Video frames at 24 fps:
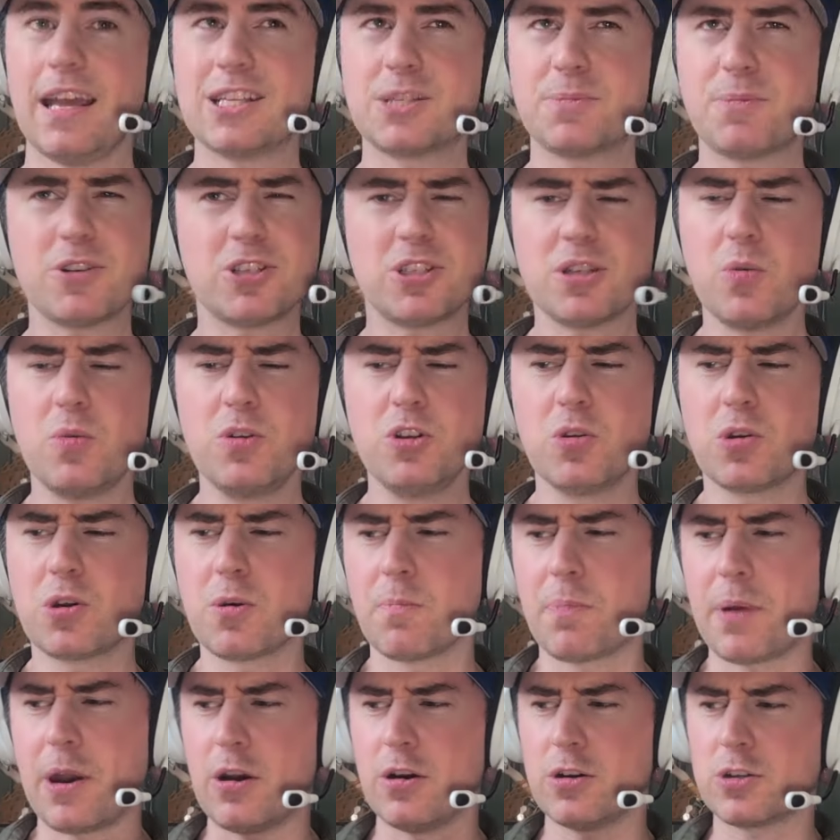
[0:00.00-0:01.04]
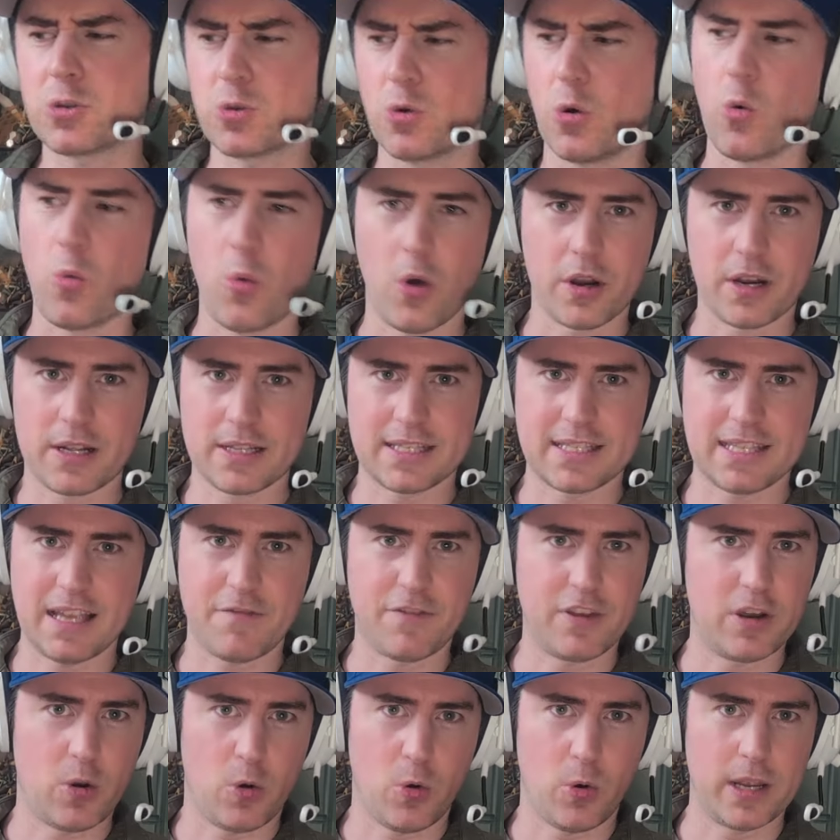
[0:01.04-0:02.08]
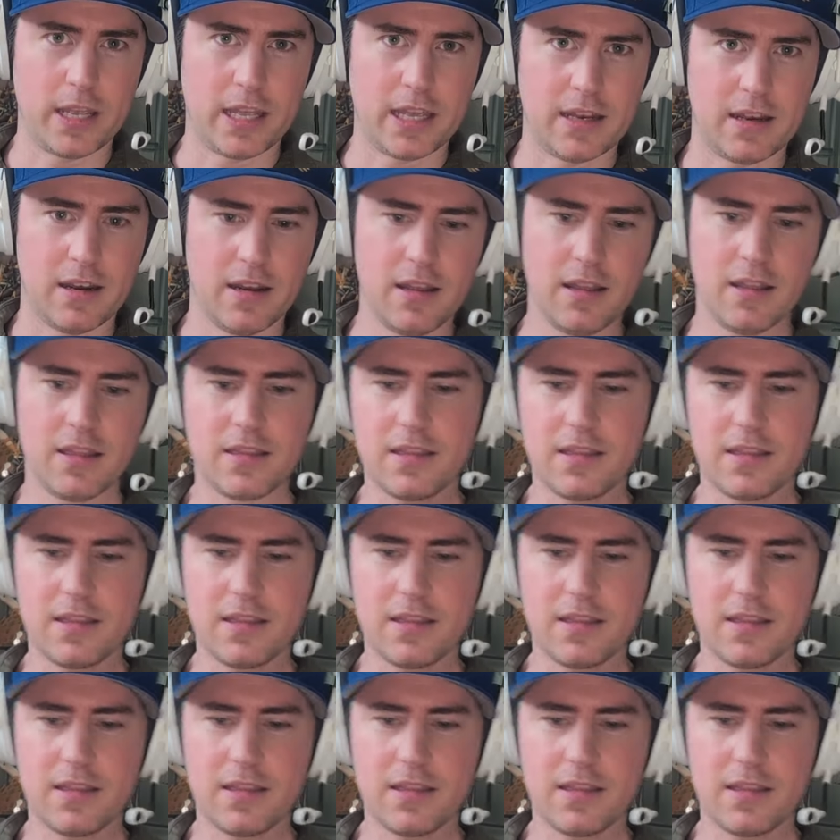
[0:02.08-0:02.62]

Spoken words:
especially when you compare her to a 1/7 Eugen.